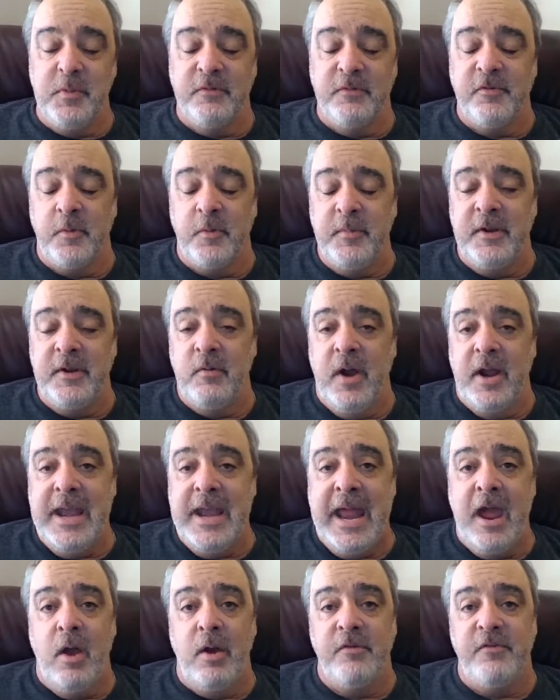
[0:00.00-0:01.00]
But for me right
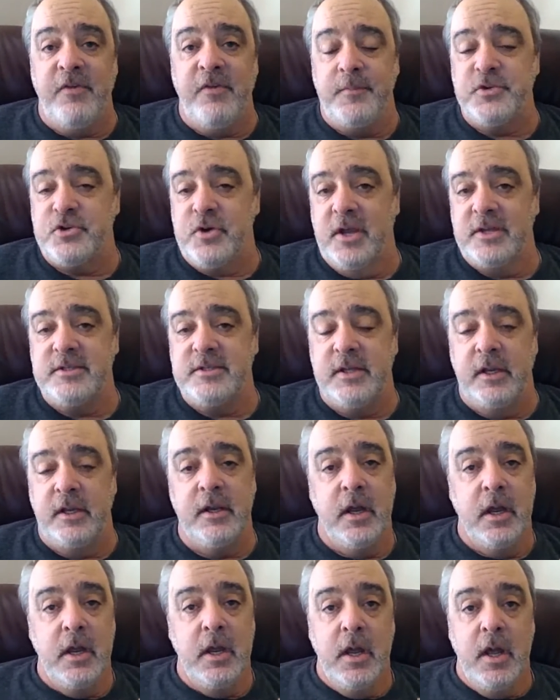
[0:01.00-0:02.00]
now, if I'm stressing,